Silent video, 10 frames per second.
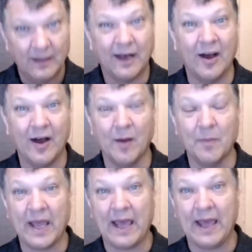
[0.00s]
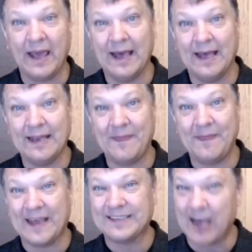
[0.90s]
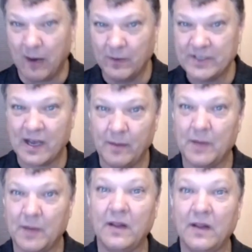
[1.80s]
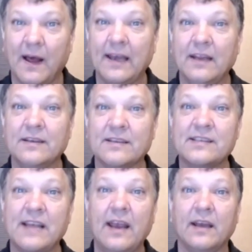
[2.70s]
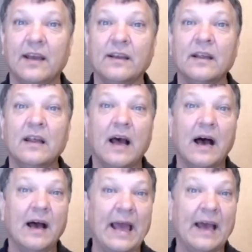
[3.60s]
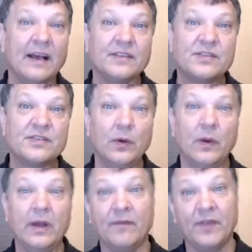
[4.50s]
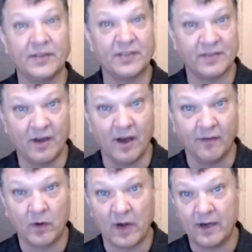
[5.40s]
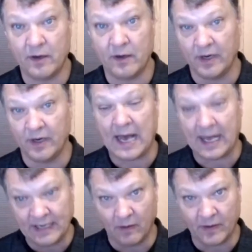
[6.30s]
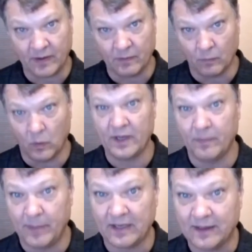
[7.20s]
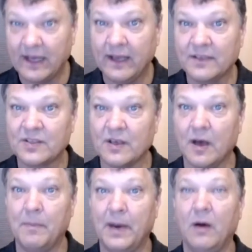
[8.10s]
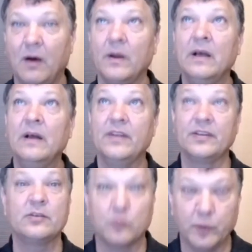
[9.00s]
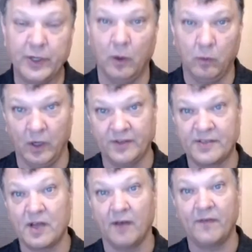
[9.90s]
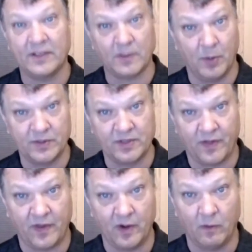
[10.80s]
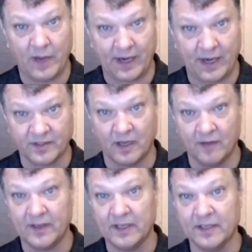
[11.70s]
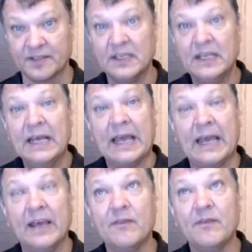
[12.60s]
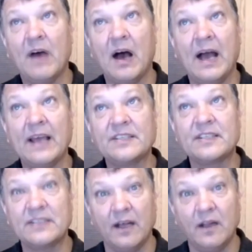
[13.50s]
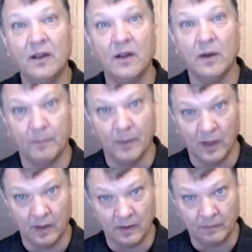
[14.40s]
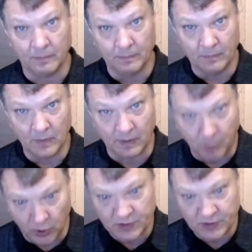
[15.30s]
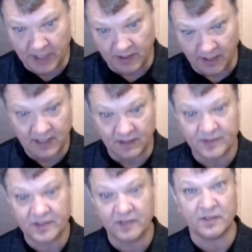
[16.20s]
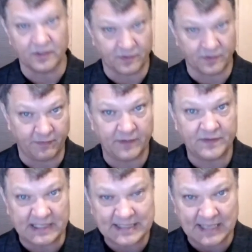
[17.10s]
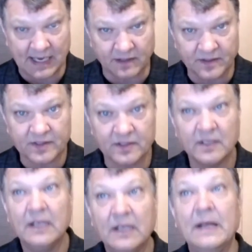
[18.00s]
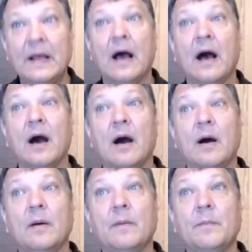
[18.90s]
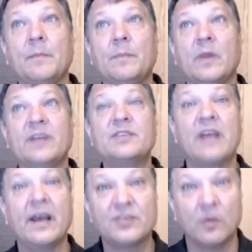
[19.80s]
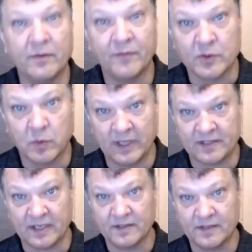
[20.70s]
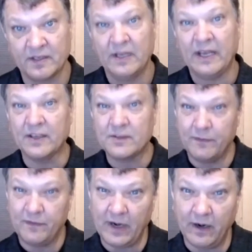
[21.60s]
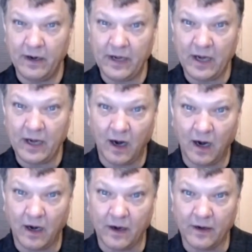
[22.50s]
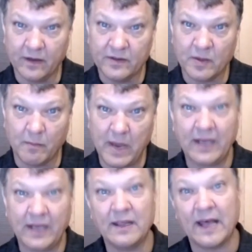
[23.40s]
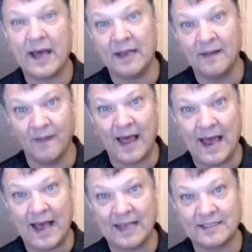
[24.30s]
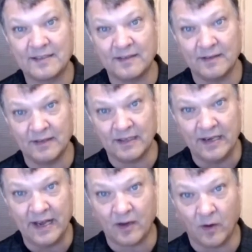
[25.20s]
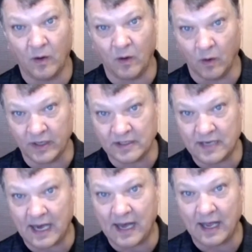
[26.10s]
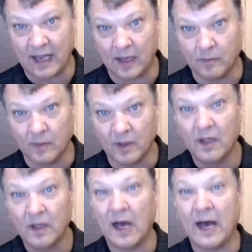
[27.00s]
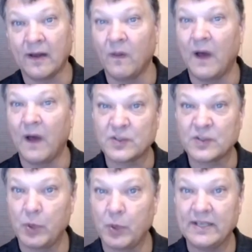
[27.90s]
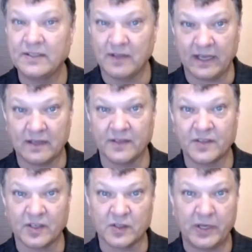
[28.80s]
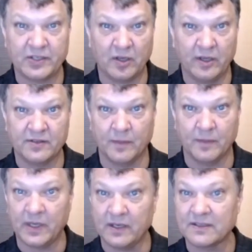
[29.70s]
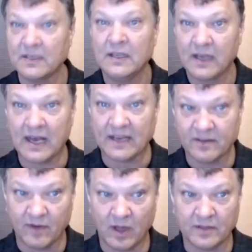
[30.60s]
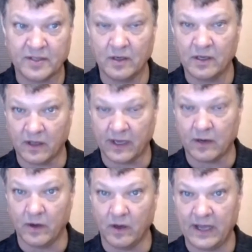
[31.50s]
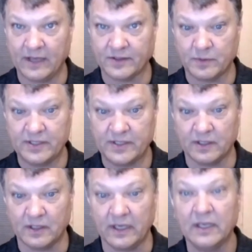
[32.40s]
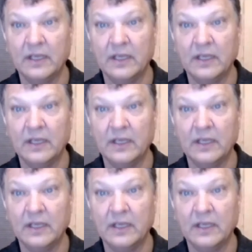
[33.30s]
Um, and that's always kind of been my line in the sand uh, as to if this is enough credit or not. Now, one of the big things about this is real world stuff as opposed to theoretical stuff is if i sell a, a, a put spread like in this instance for 50 cents um, let's say i sold it for 20 cents it's very hard to make that last nickel or dime on a lot of spreads like this, especially in something that's got some volatility like oil has recently.